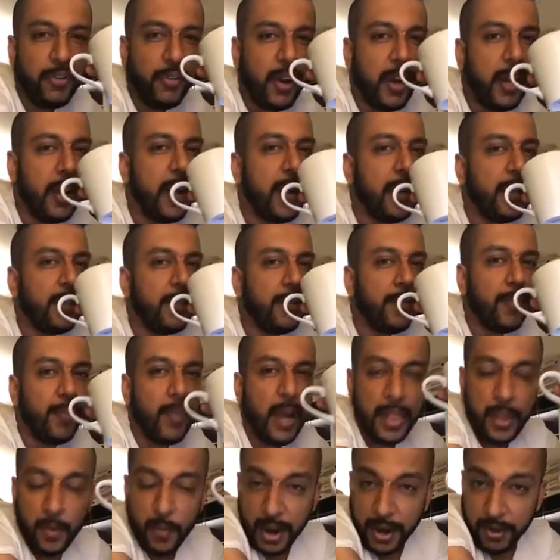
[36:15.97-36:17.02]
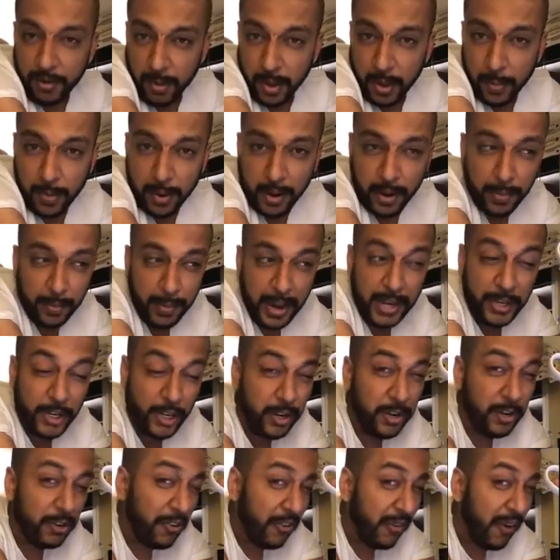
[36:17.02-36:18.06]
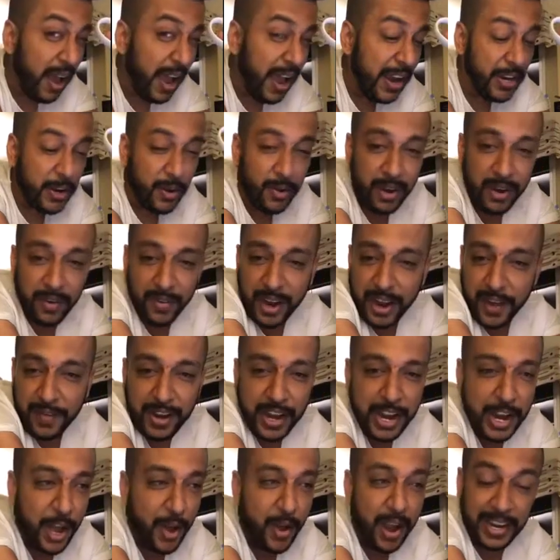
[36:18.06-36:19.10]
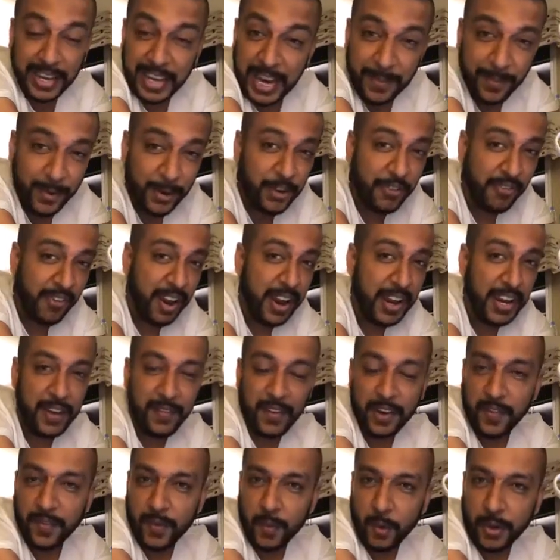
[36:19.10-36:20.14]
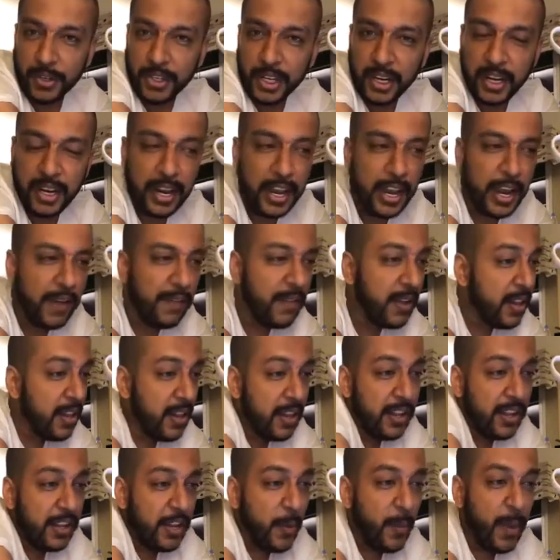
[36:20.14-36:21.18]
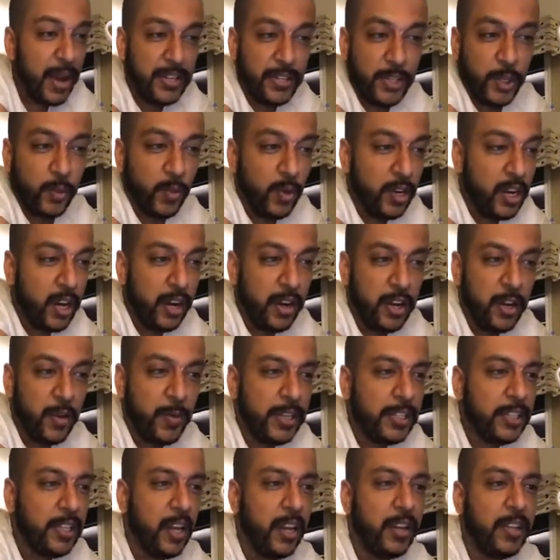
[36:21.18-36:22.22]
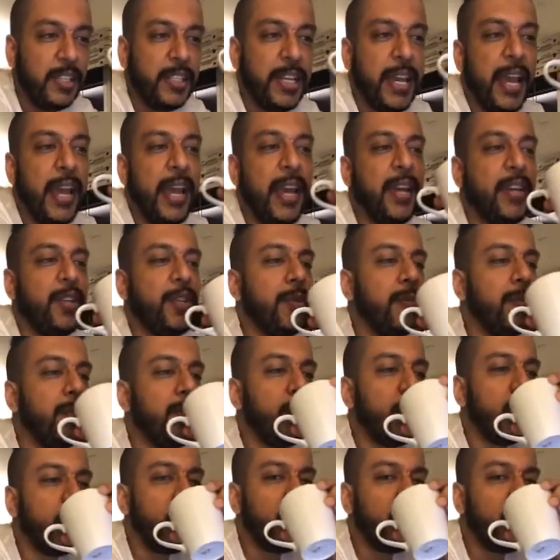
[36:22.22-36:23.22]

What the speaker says: Try, guys. By the way, remember, make sure you try. You never know, and keep on trying even if you're watching it later. You might just win $100 US cash.